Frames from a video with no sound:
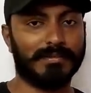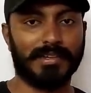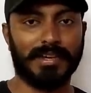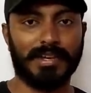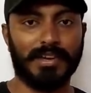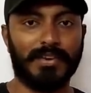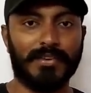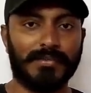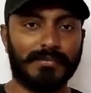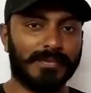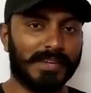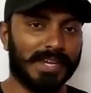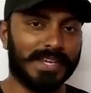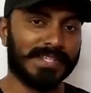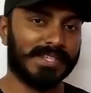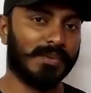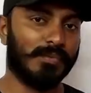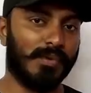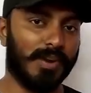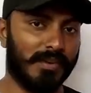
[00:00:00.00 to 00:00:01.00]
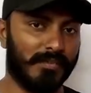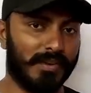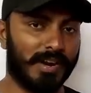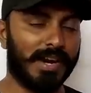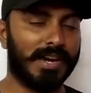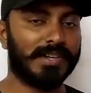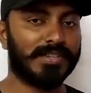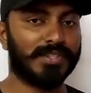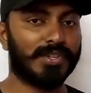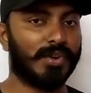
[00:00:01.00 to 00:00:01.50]
you know, easy one,
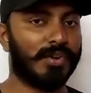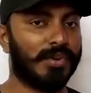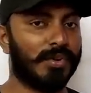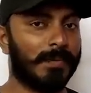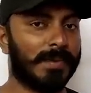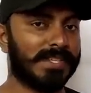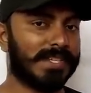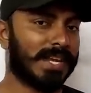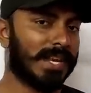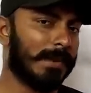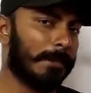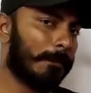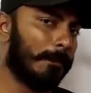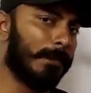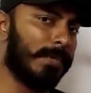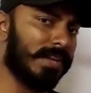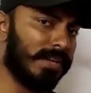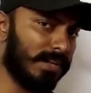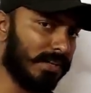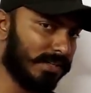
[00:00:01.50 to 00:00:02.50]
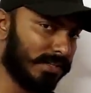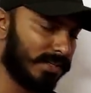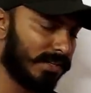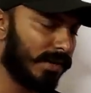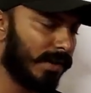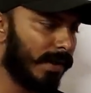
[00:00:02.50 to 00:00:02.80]
right? So you basically build it.